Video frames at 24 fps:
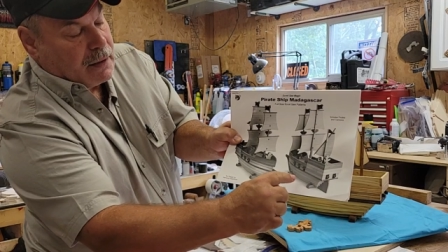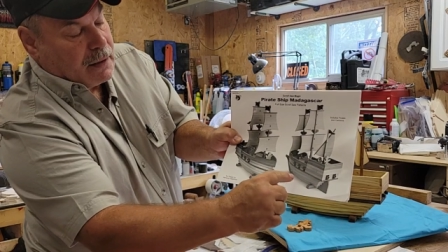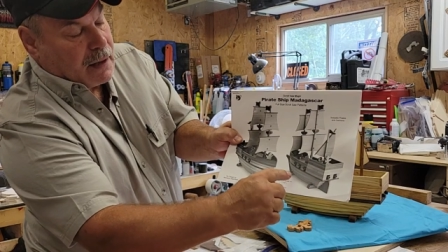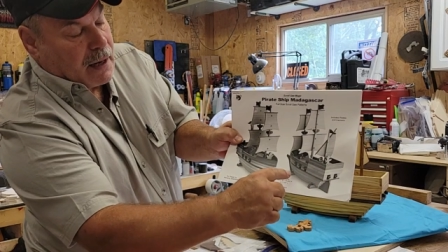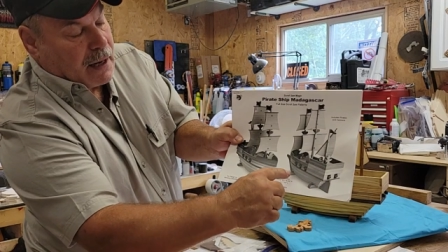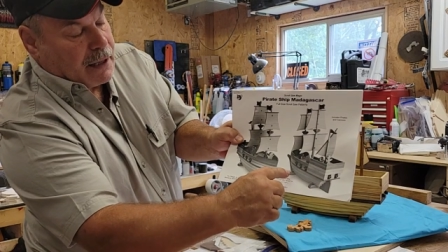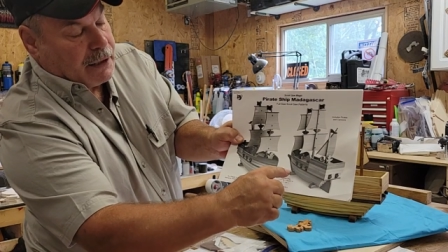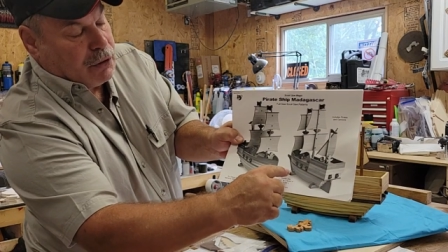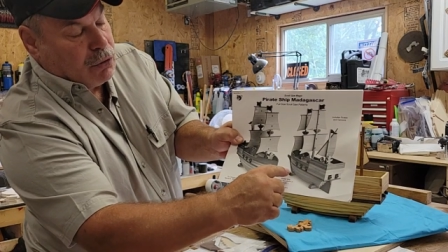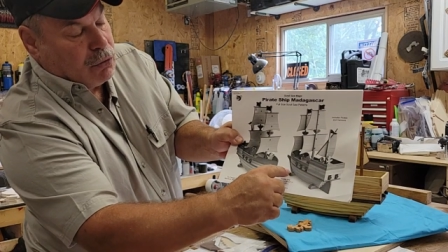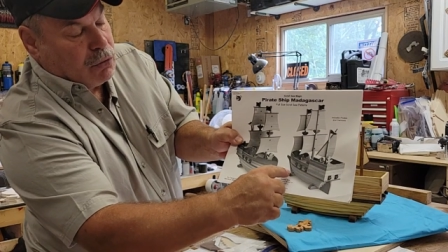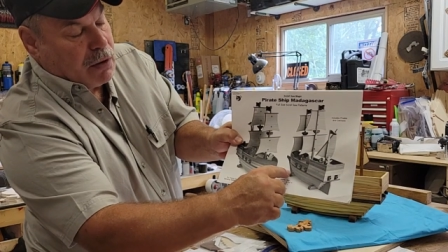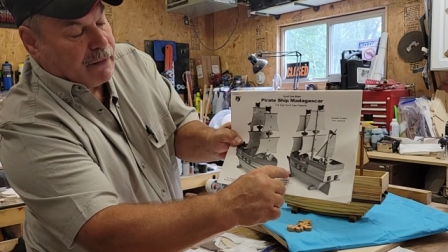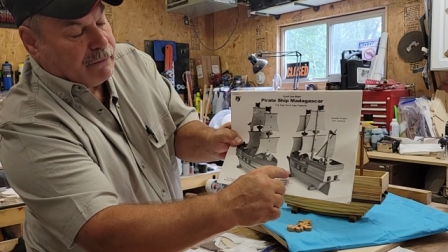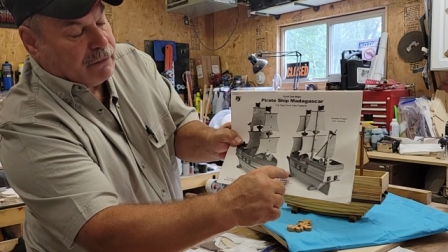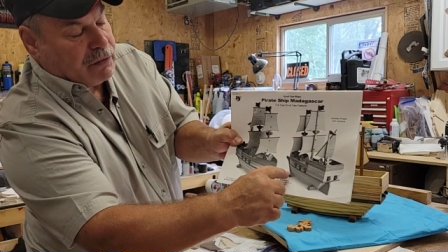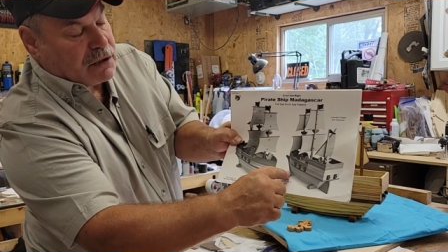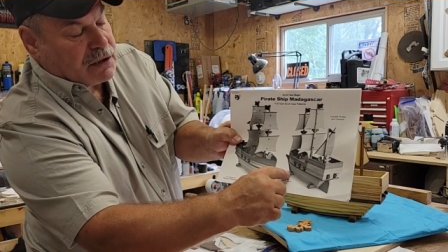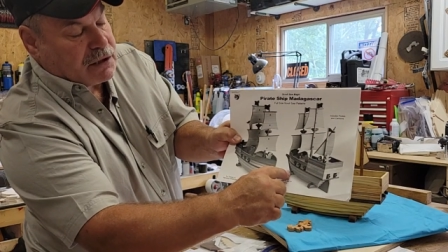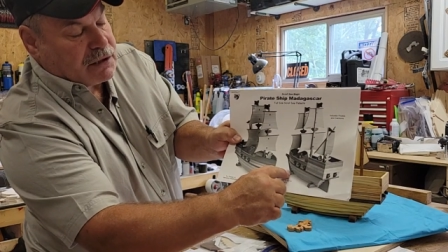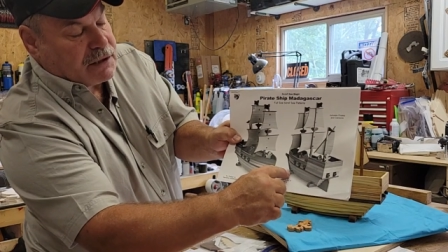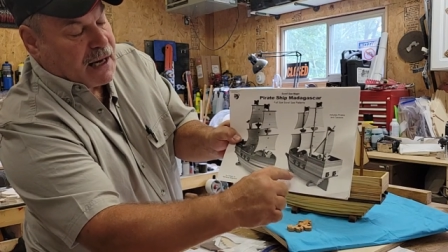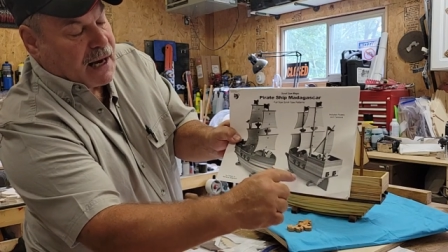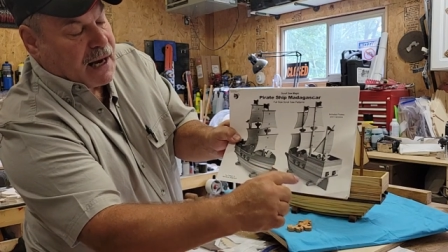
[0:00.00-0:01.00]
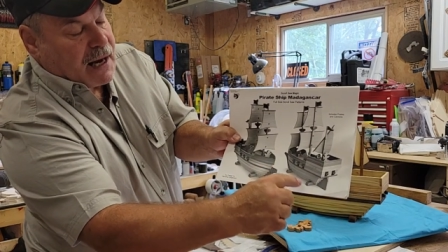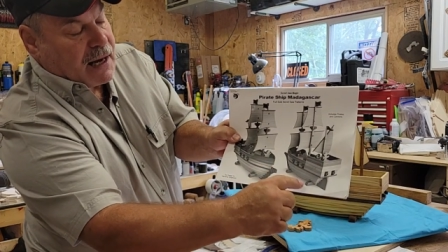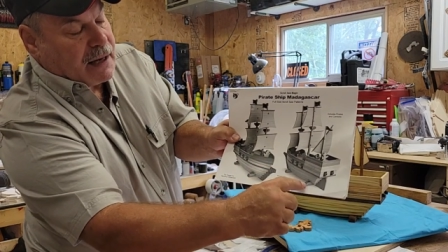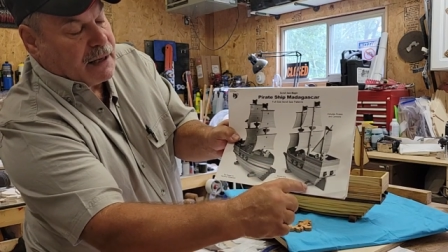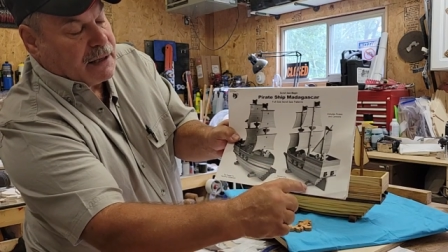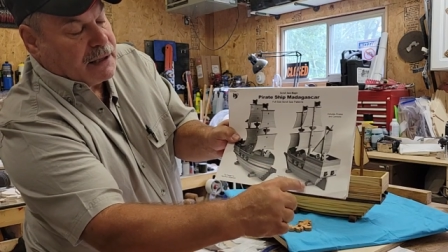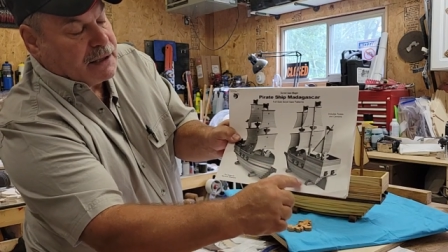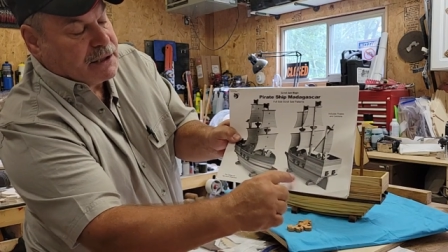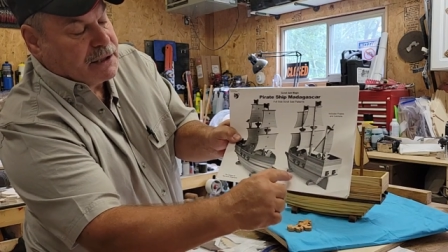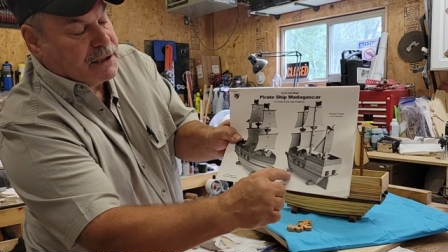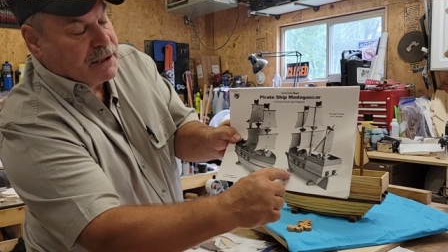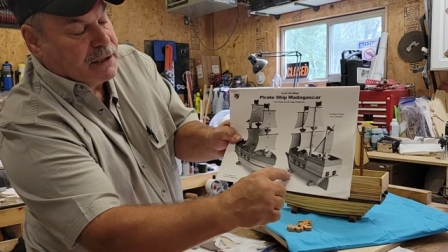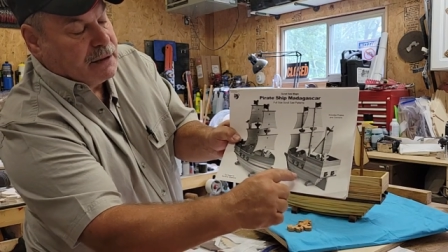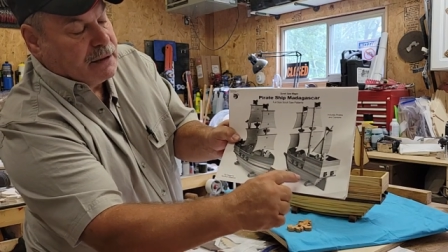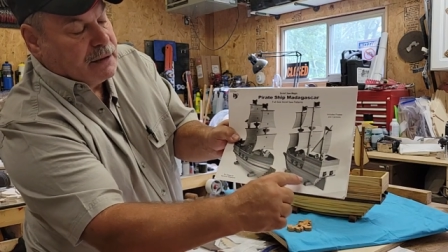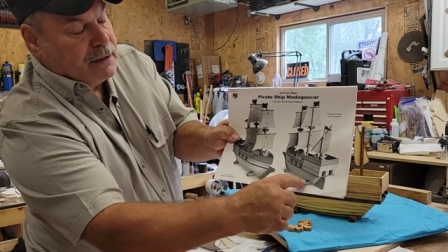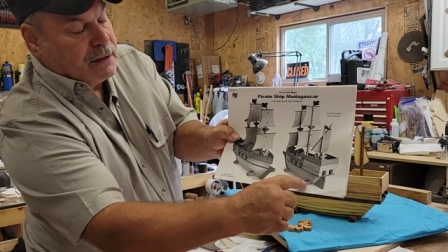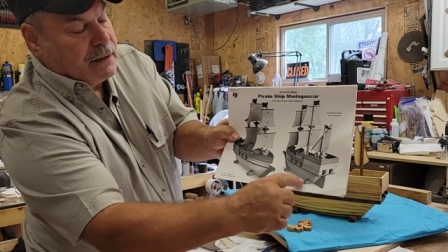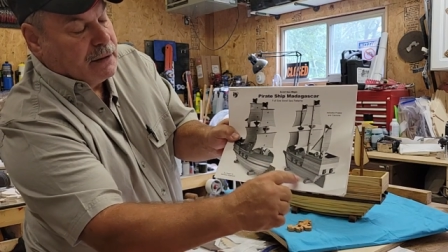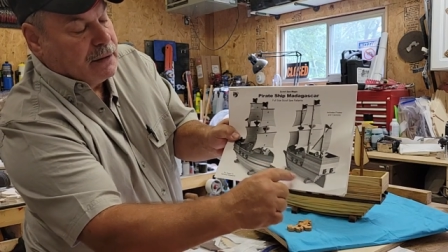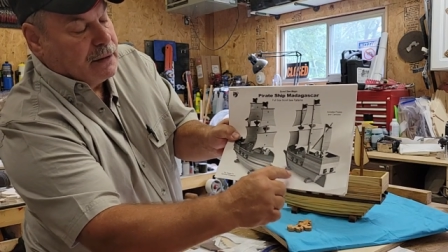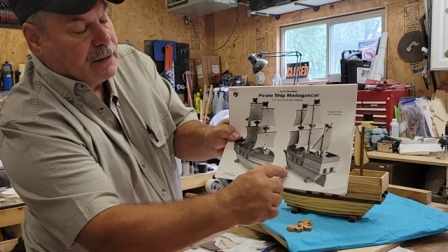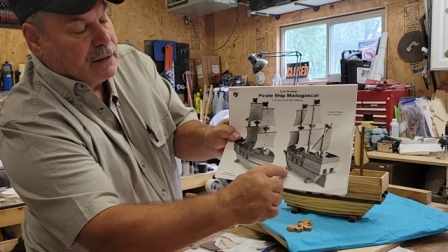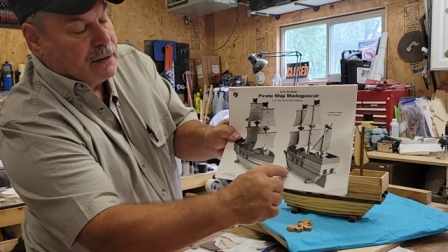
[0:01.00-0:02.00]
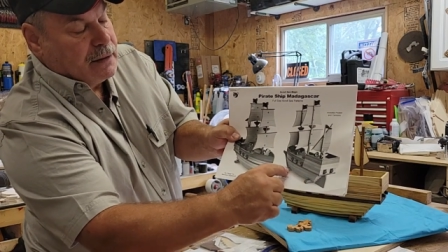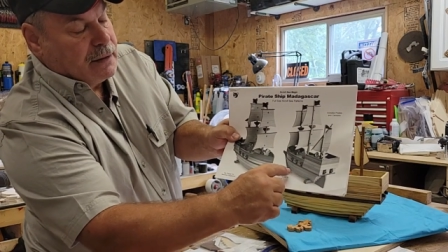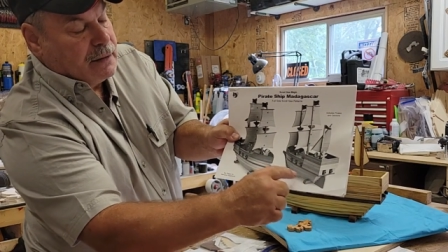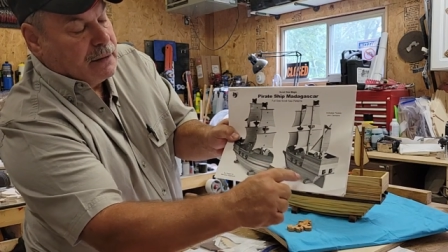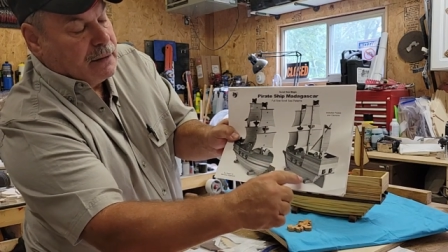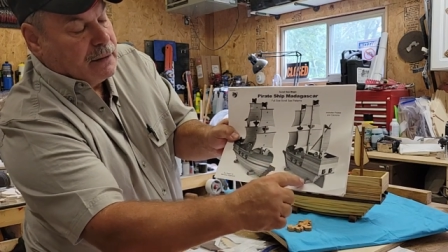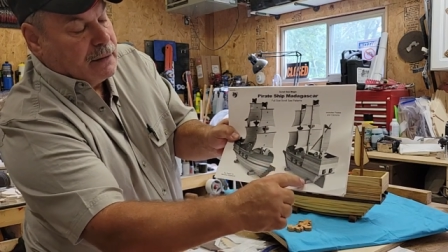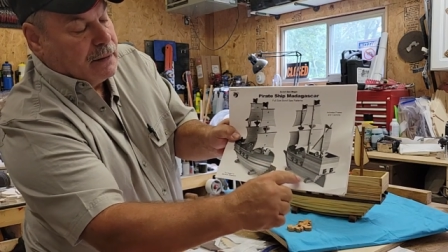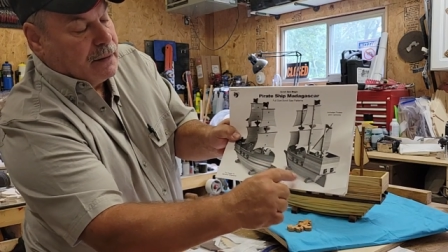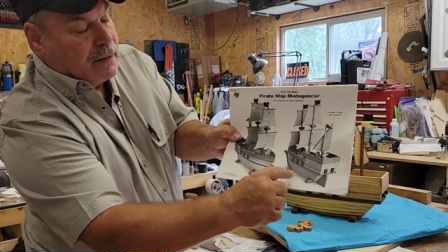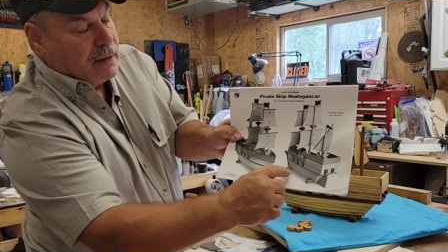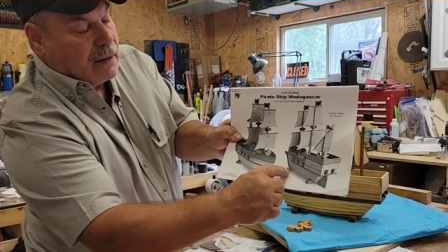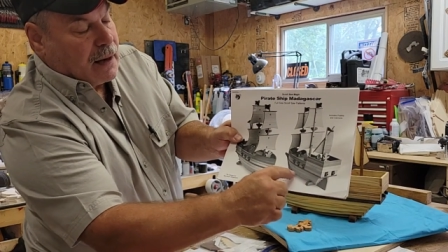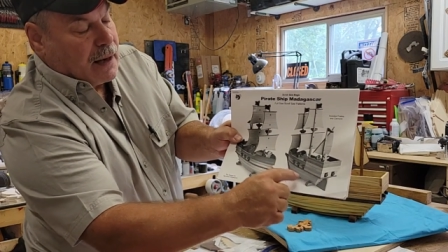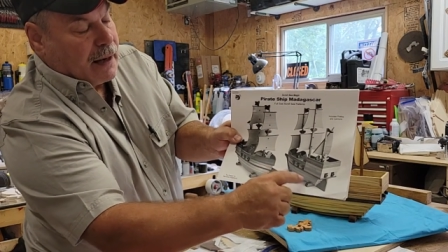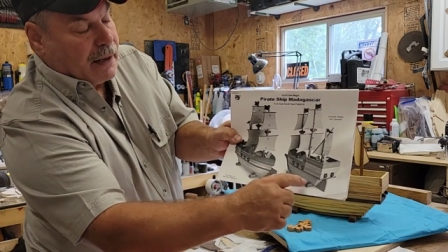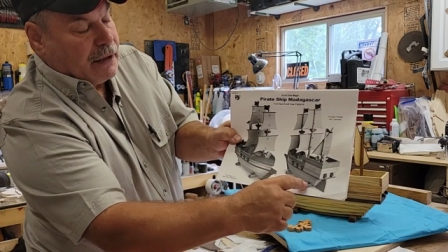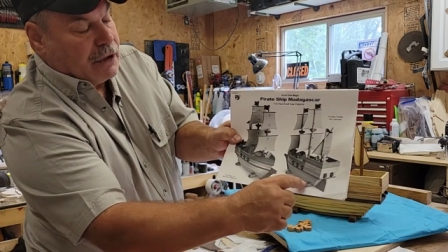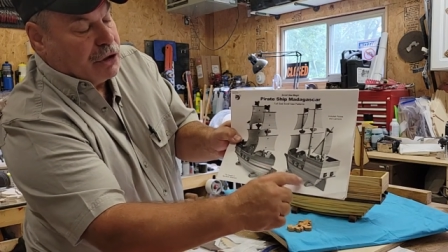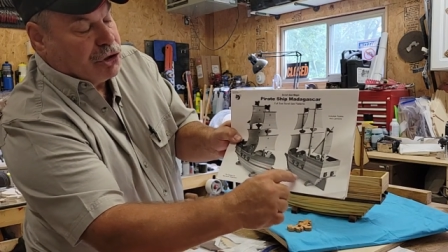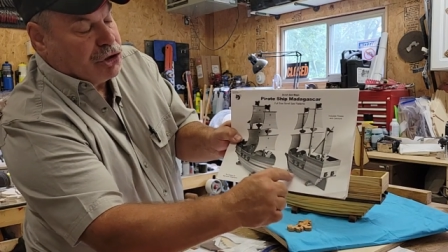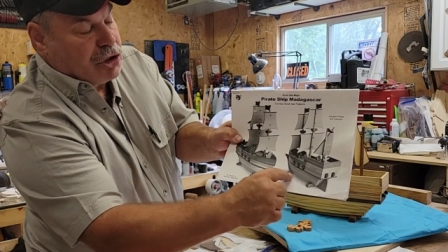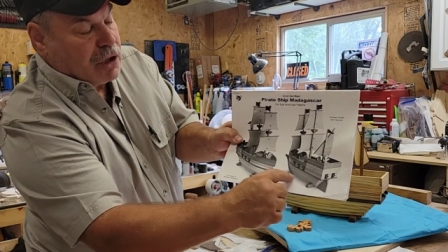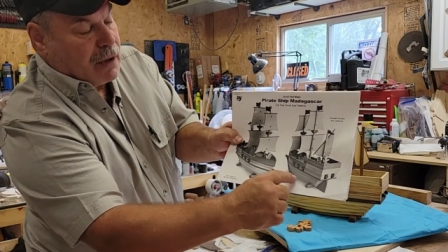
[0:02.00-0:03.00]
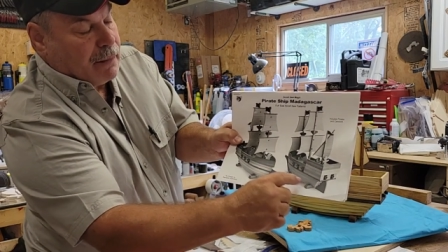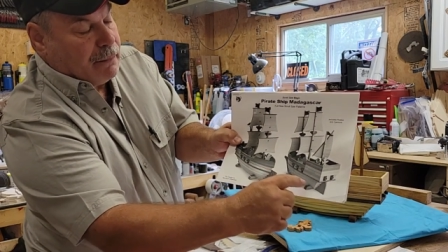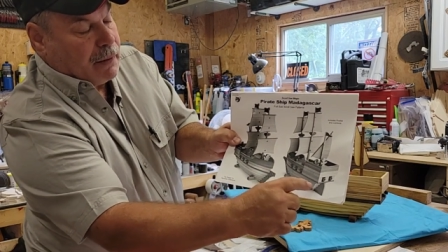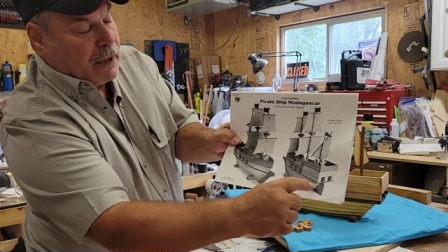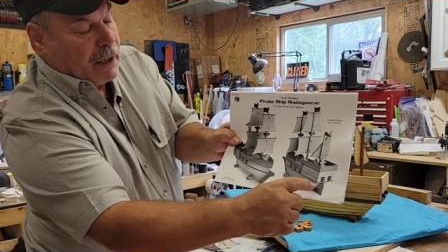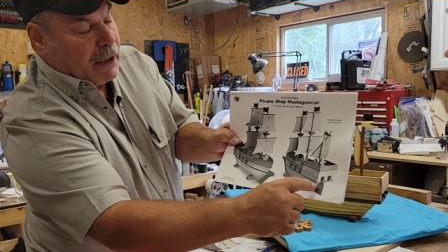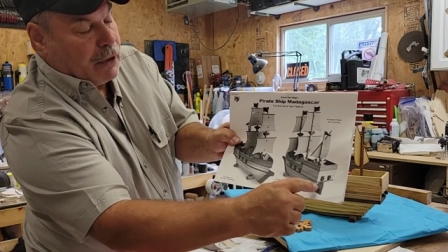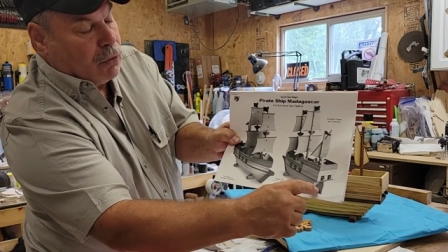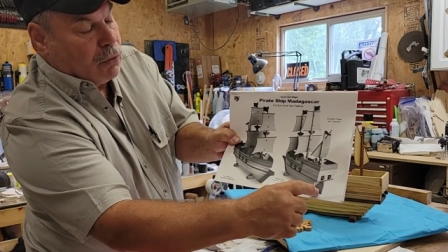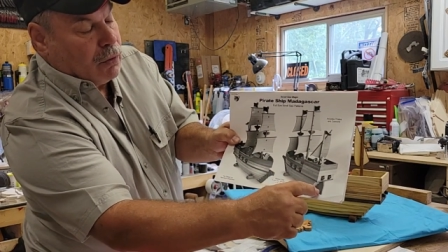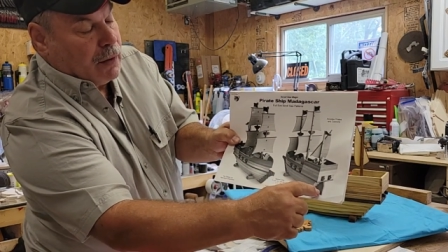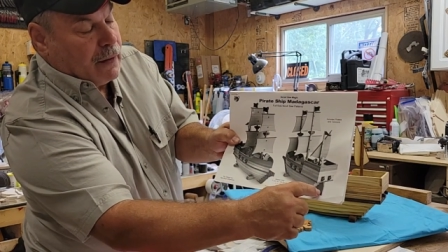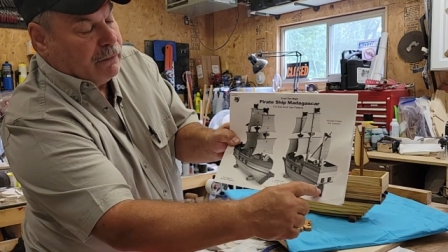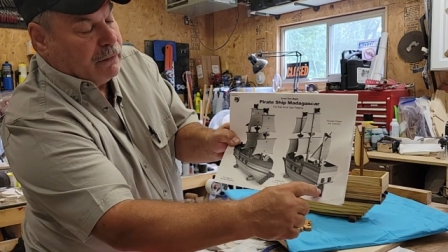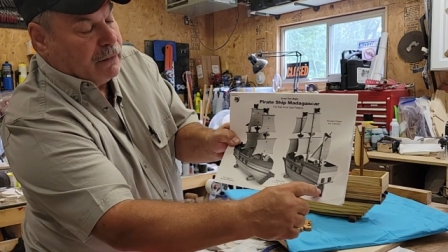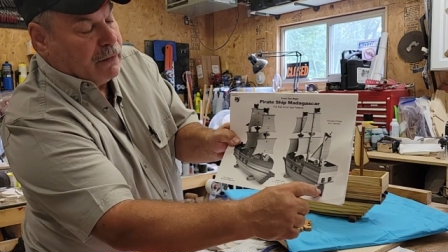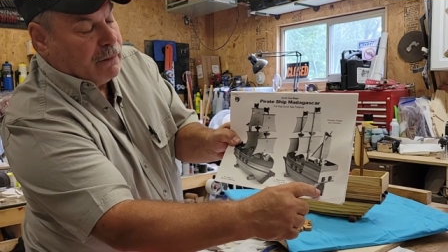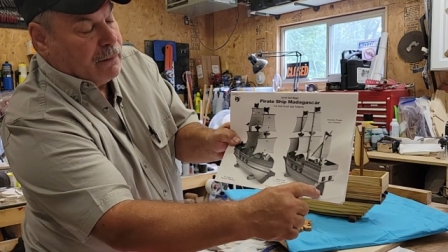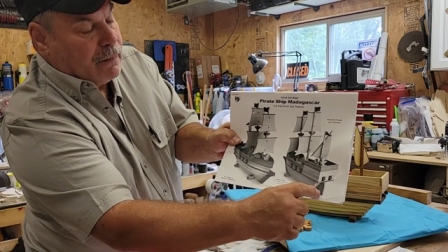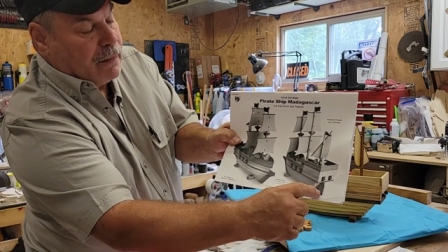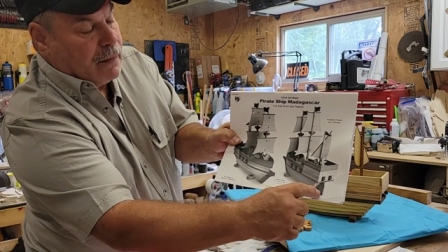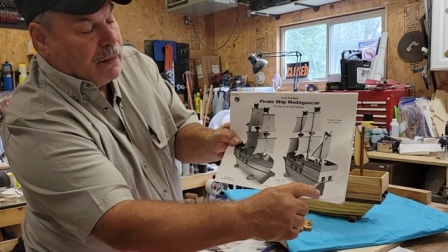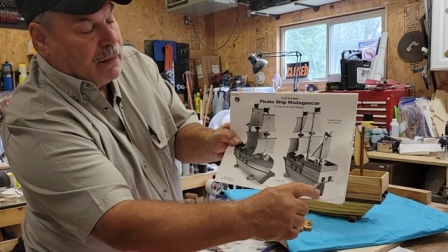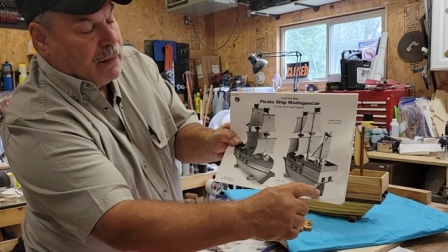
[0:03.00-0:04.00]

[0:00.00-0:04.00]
I do have the stands on the ship, but I don't have the